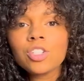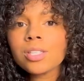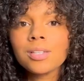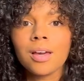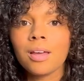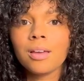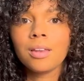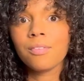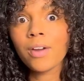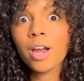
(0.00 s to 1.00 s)
just not
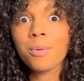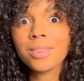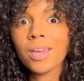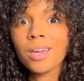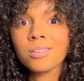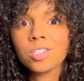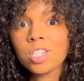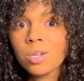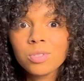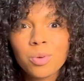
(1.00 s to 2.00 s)
an environment that
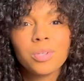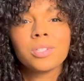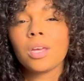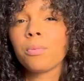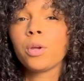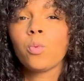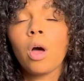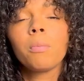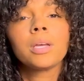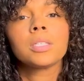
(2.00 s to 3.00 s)
she was going to labor in
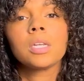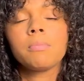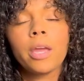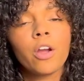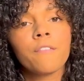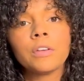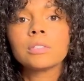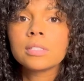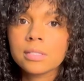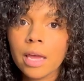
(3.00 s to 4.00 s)
well because it didn't make her feel
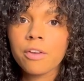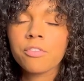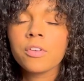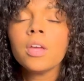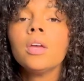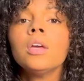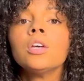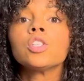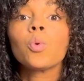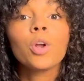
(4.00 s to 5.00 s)
safe.
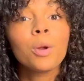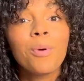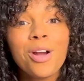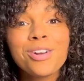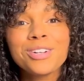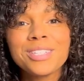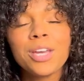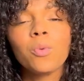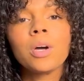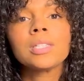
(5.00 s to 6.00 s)
So what her partner
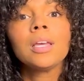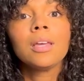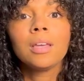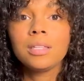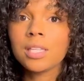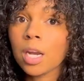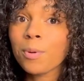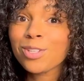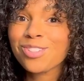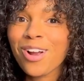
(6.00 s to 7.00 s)
did was he set up
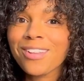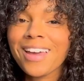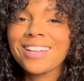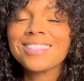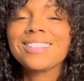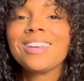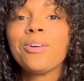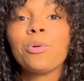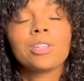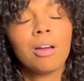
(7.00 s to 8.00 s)
her starlights,
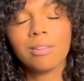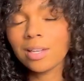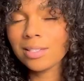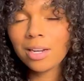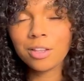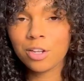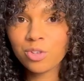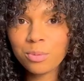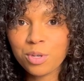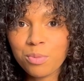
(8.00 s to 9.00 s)
which I'll link down in the
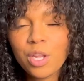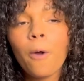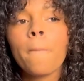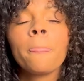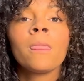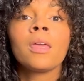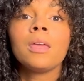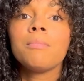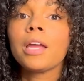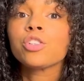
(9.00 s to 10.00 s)
description below. He
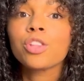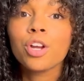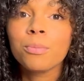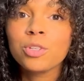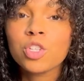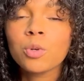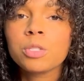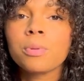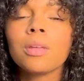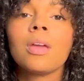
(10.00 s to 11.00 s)
made sure that her music was
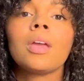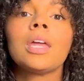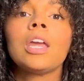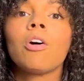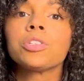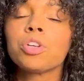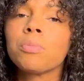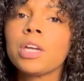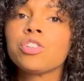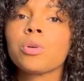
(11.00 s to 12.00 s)
playing, and he also
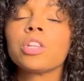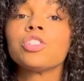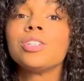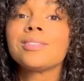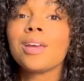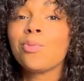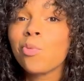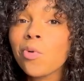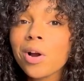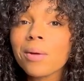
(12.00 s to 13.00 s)
made sure that she stayed
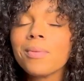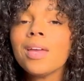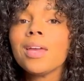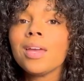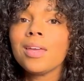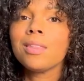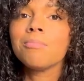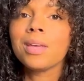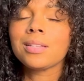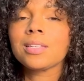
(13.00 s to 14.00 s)
warm in the
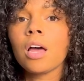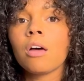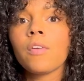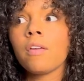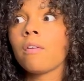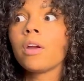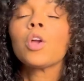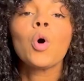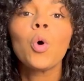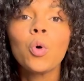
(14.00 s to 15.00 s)
midst of a very
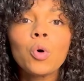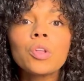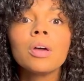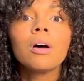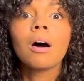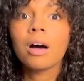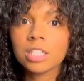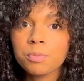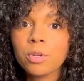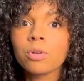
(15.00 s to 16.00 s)
cold
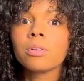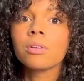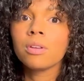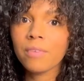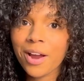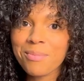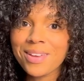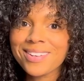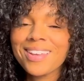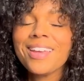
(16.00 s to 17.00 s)
hospital
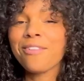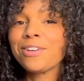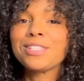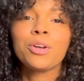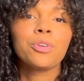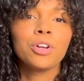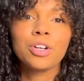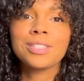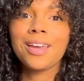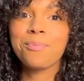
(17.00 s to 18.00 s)
environment. Every single
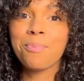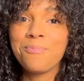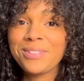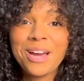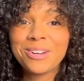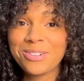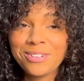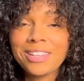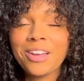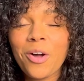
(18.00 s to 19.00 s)
nurse and doctor
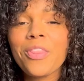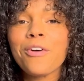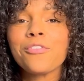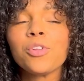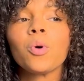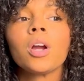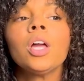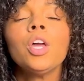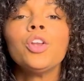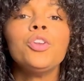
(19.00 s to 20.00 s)
really on that floor
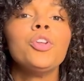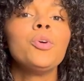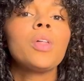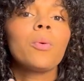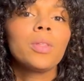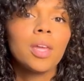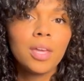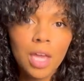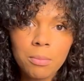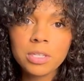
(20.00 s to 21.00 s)
knew that when they
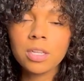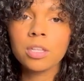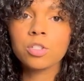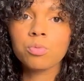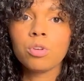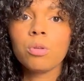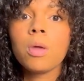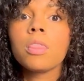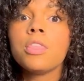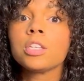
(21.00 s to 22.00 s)
came into this room,
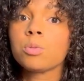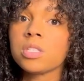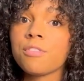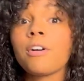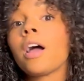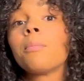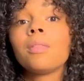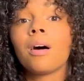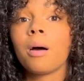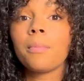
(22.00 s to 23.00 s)
this was the vibe
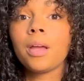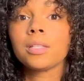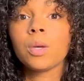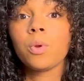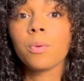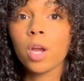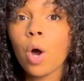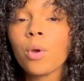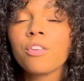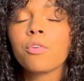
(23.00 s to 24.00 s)
and the ambiance that we were
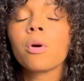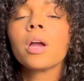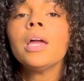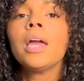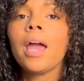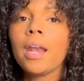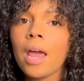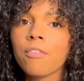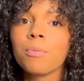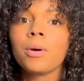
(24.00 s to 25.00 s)
going for, and
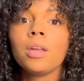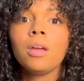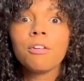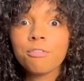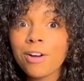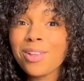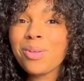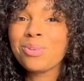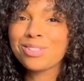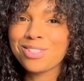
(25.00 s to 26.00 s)
everybody
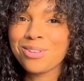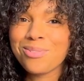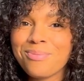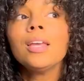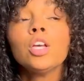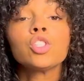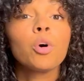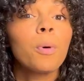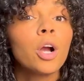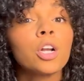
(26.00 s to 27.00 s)
followed suit.
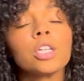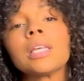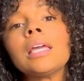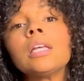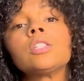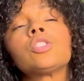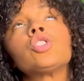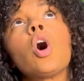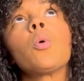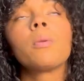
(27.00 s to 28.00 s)
So partners, it is
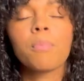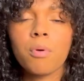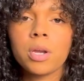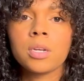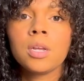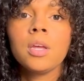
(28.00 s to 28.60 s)
so important